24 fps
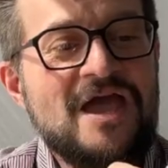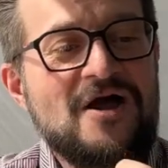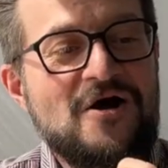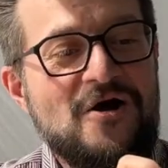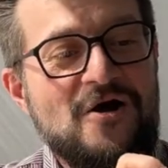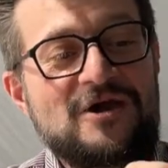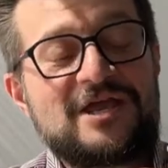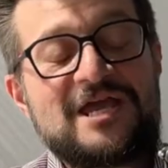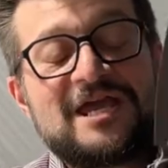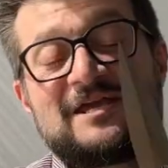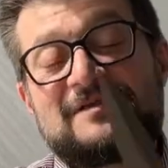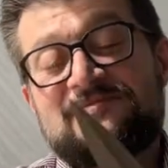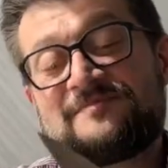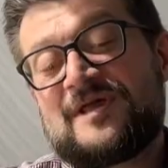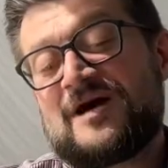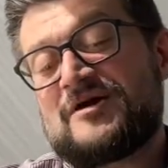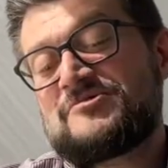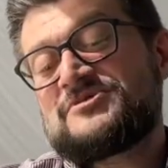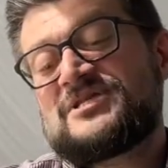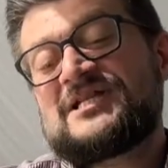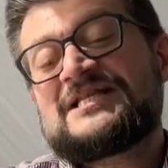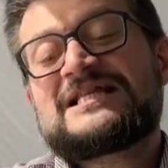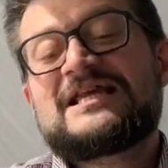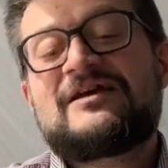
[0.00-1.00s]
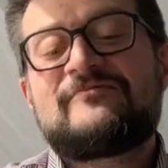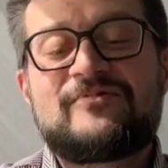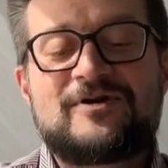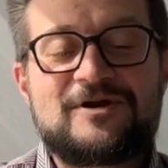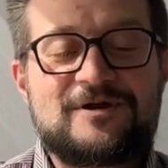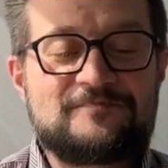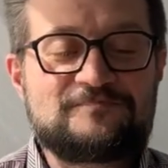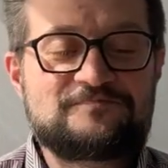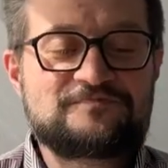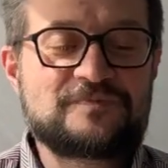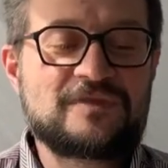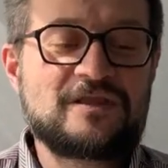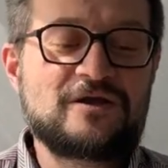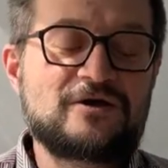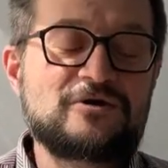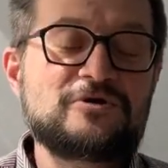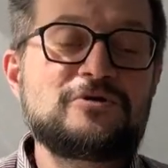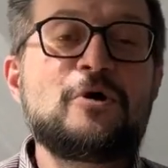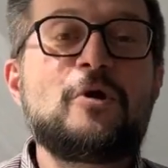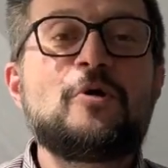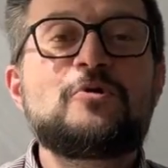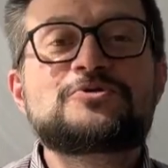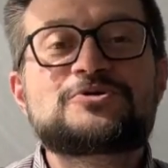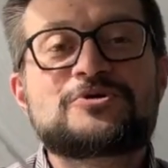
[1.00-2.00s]
Okay, now let's have a mm,
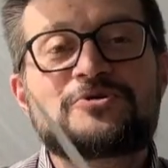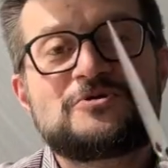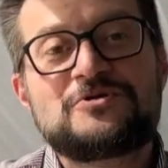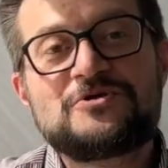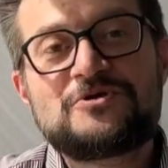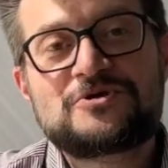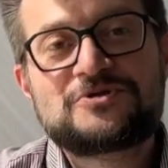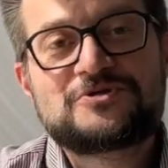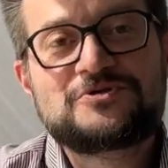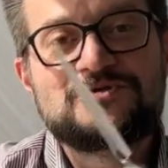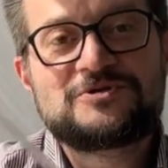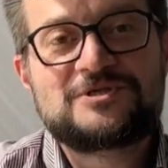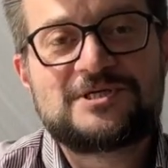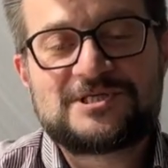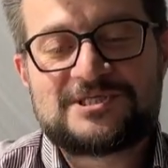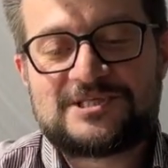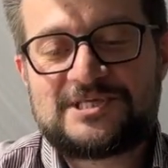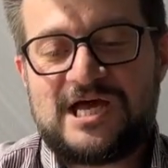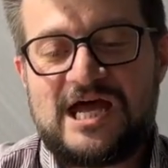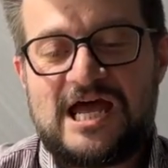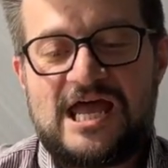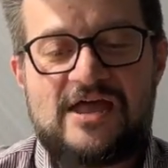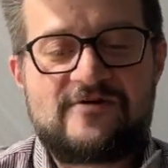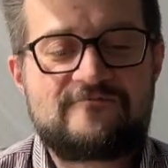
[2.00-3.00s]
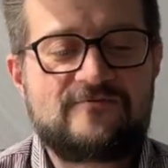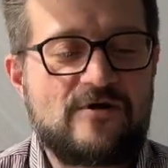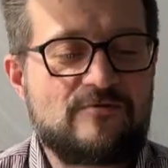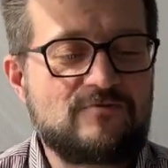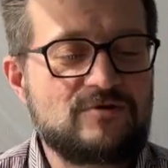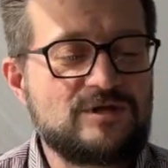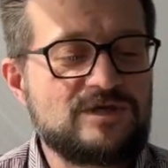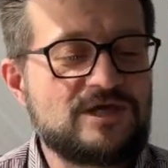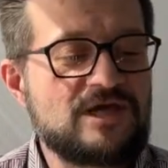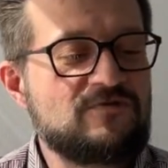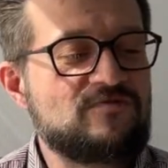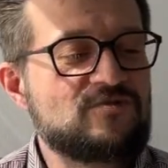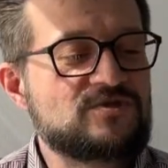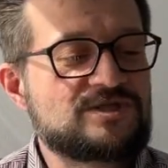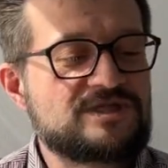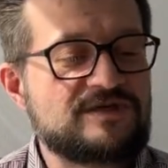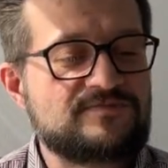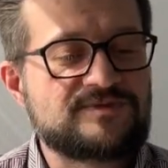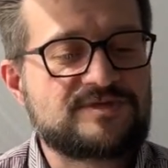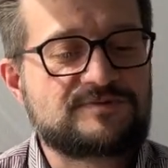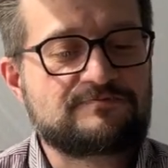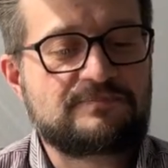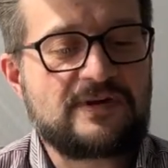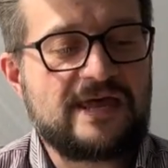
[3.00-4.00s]
closer look to this knife. I will give you some
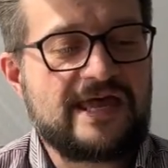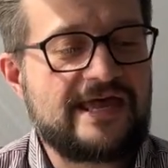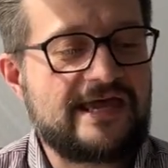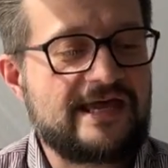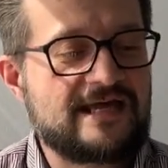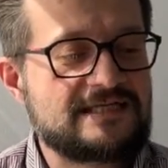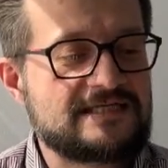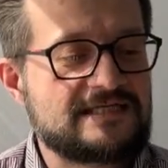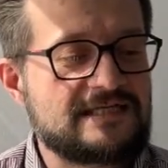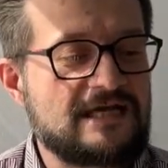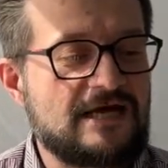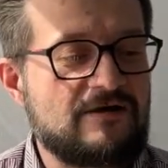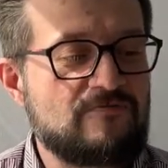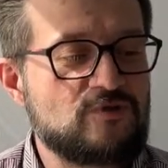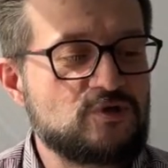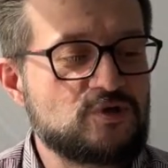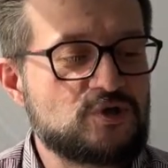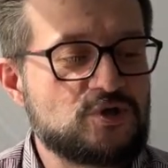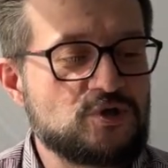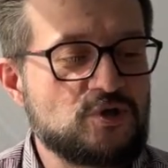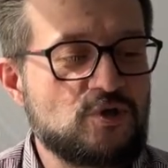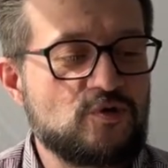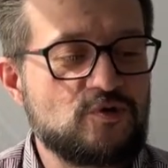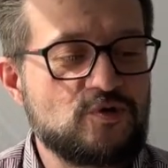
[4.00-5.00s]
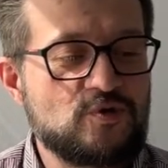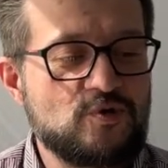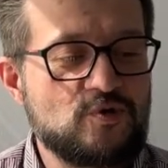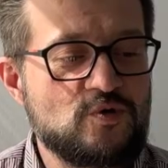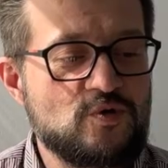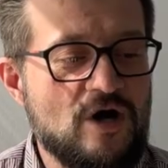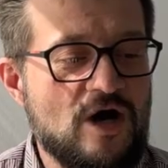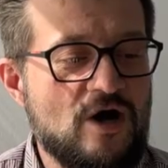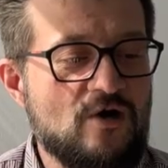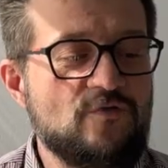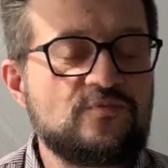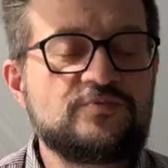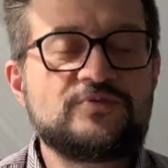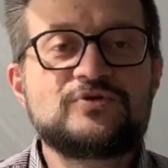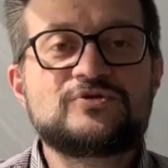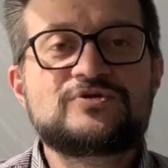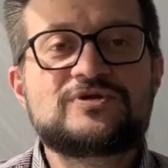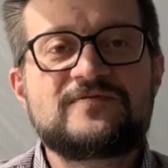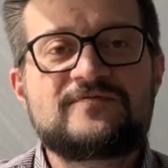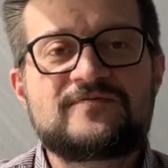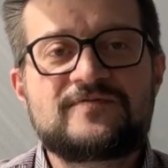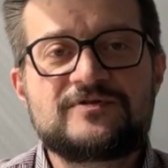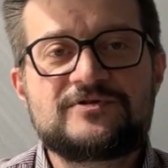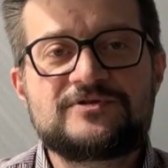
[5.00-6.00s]
specs and I will show you how
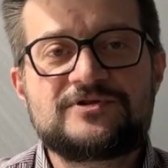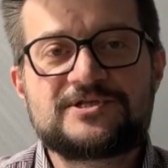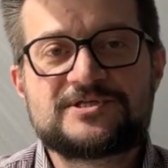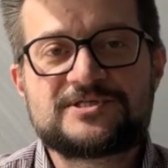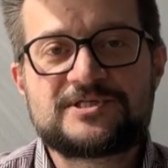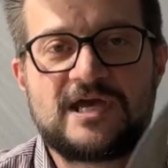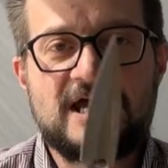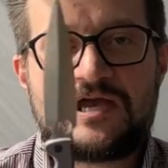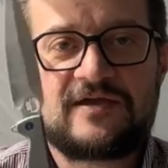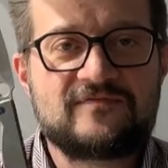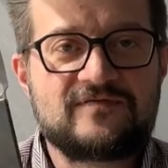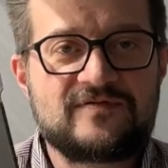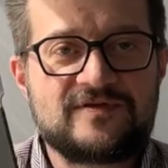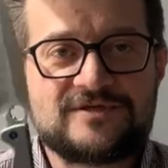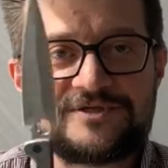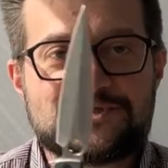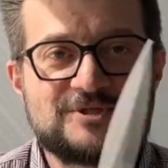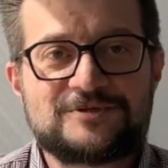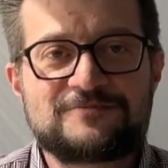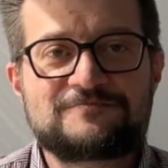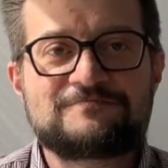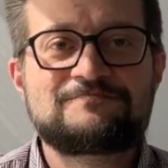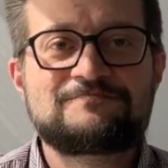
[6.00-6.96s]
beautiful this knife is.